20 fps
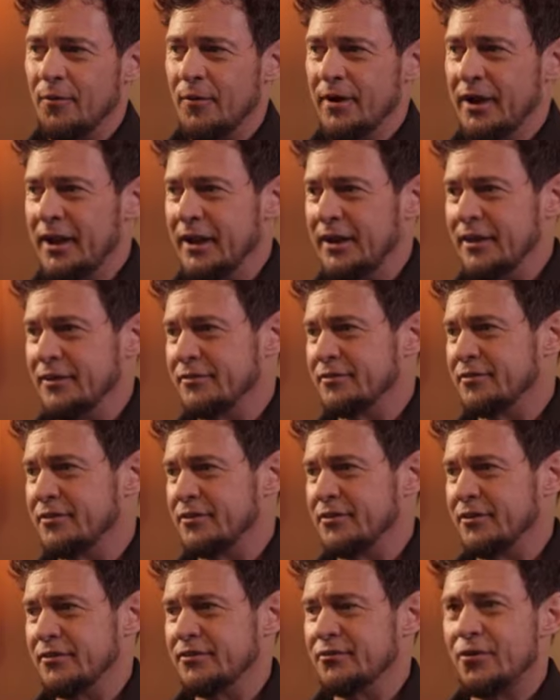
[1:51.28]
that way is
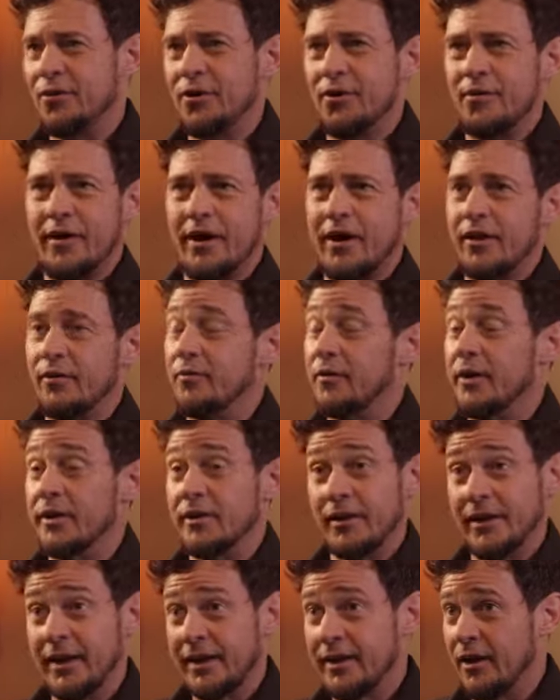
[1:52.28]
to just turn around and
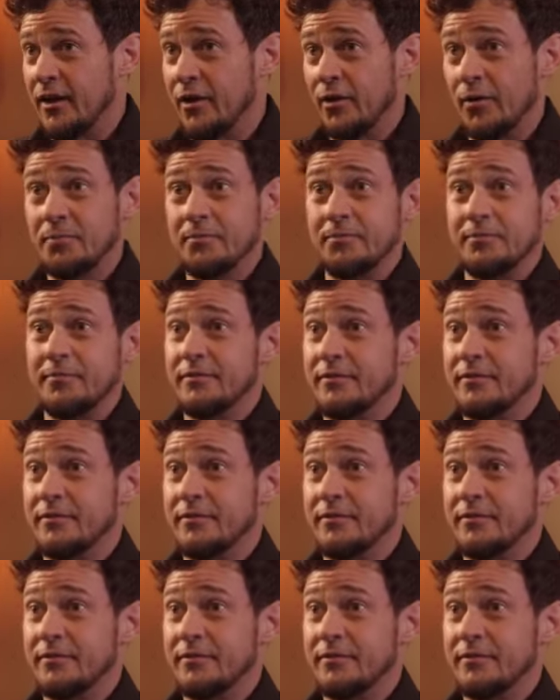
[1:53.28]
run like hell,